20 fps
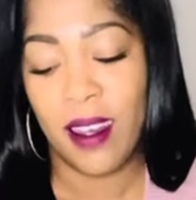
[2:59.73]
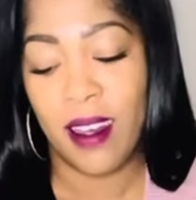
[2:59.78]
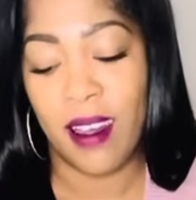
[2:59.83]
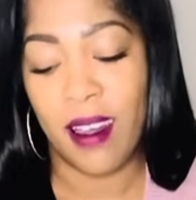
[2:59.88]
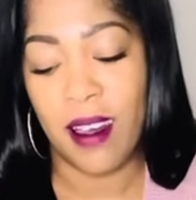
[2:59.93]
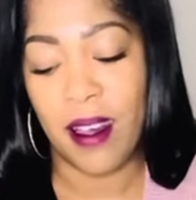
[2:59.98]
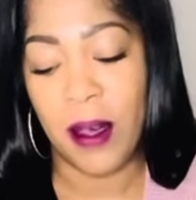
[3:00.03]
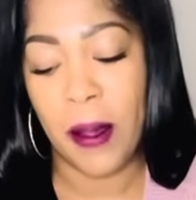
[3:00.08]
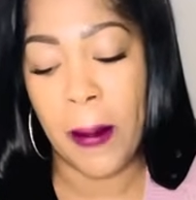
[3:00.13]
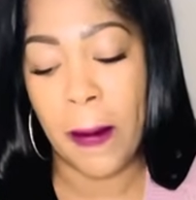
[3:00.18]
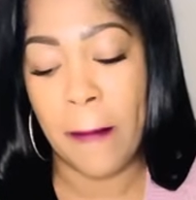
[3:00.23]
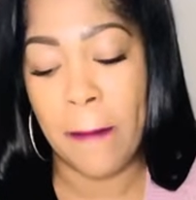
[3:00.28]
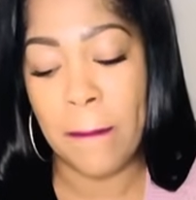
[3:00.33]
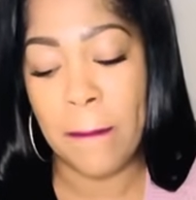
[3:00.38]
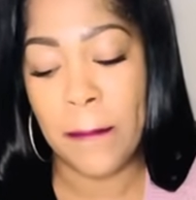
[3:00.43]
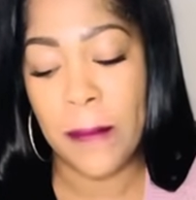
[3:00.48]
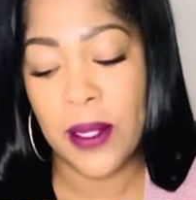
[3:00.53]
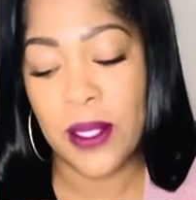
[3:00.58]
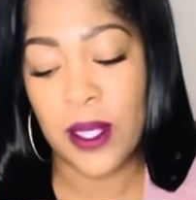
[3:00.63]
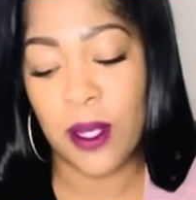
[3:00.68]

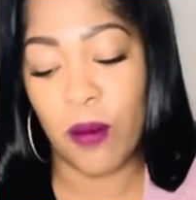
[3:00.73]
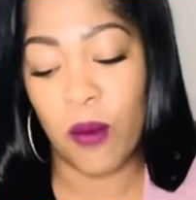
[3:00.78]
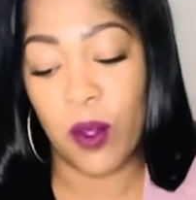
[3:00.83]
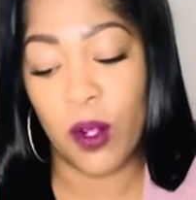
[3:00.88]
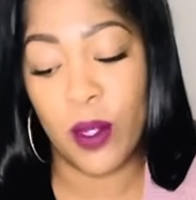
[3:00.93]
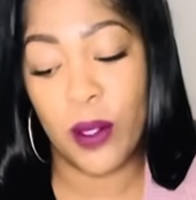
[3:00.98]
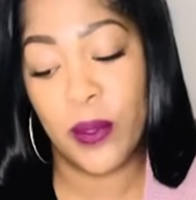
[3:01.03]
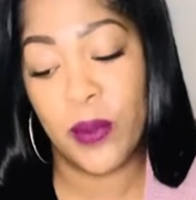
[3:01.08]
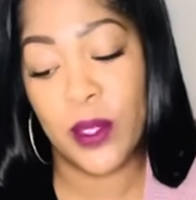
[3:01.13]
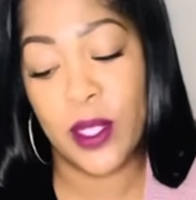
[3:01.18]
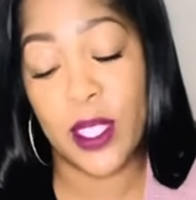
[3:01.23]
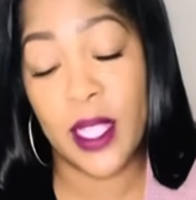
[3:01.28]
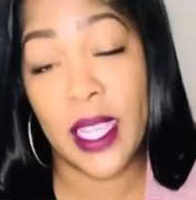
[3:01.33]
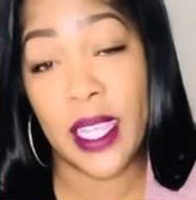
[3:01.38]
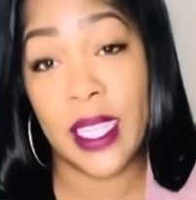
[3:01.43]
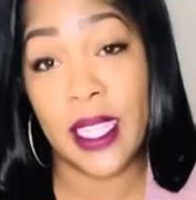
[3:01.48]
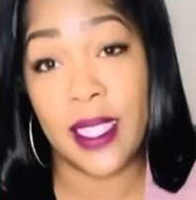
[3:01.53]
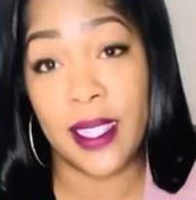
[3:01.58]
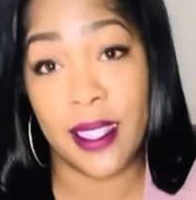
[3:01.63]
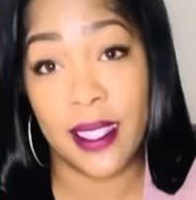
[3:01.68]
um, someone who is
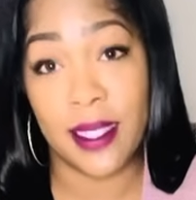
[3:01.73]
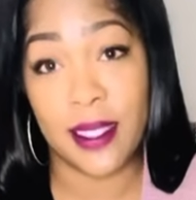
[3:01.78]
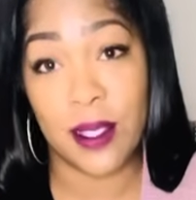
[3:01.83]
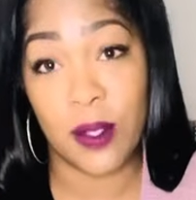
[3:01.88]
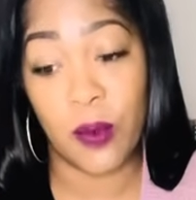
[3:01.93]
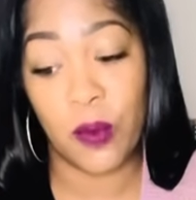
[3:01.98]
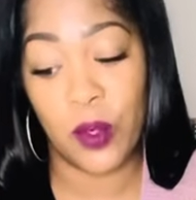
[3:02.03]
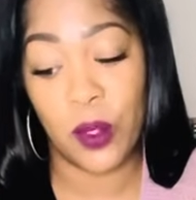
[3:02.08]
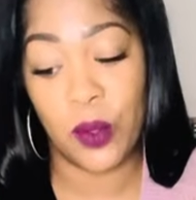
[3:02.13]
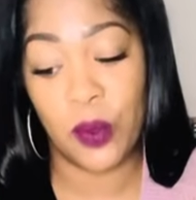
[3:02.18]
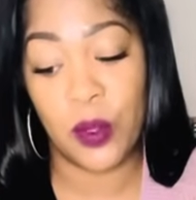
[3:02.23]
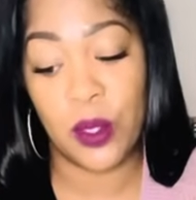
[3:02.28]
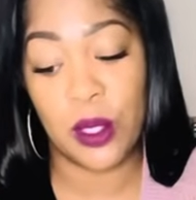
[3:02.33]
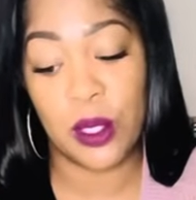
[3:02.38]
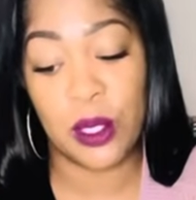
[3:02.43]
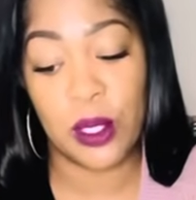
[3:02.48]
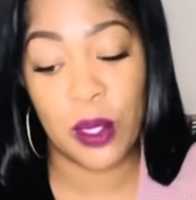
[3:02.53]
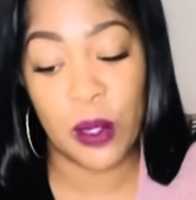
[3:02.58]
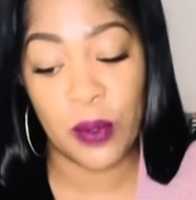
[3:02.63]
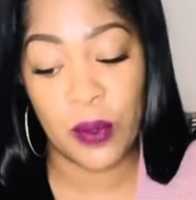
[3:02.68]
healing, someone who is
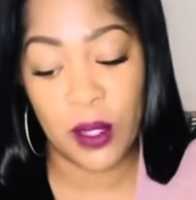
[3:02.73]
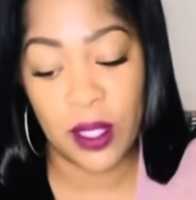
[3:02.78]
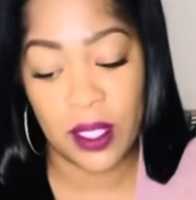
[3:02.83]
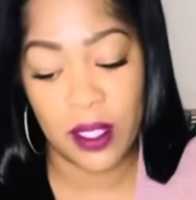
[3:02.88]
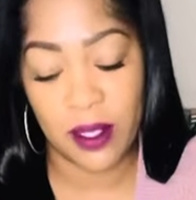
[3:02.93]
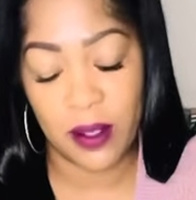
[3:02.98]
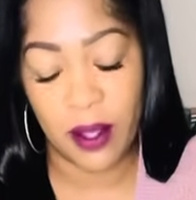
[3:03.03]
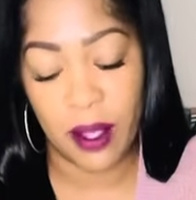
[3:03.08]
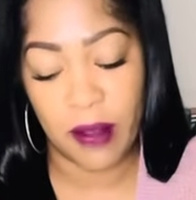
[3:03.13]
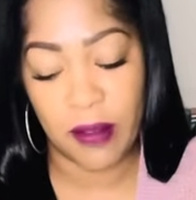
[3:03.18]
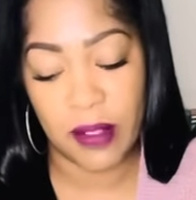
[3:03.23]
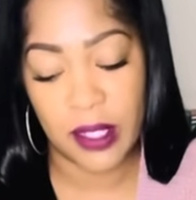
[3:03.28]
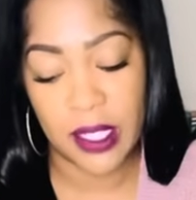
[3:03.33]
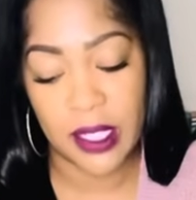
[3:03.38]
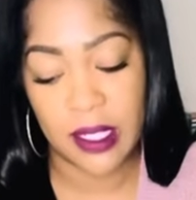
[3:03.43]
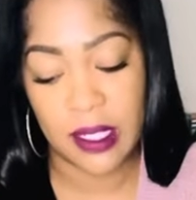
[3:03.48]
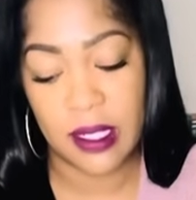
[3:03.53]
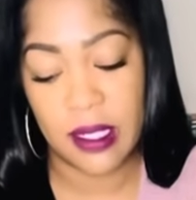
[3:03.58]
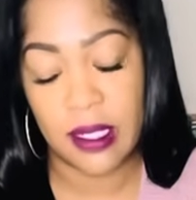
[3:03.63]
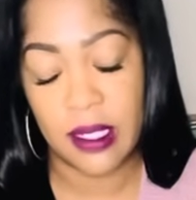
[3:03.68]
learning the life
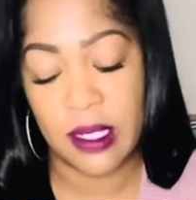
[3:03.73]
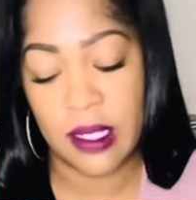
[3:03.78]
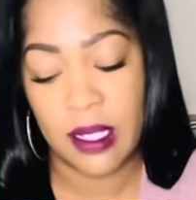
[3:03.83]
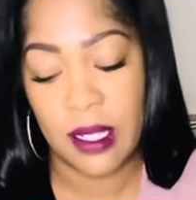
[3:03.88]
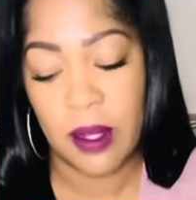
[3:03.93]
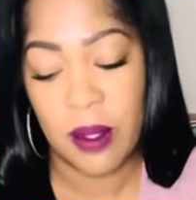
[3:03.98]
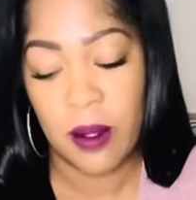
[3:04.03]
lessons.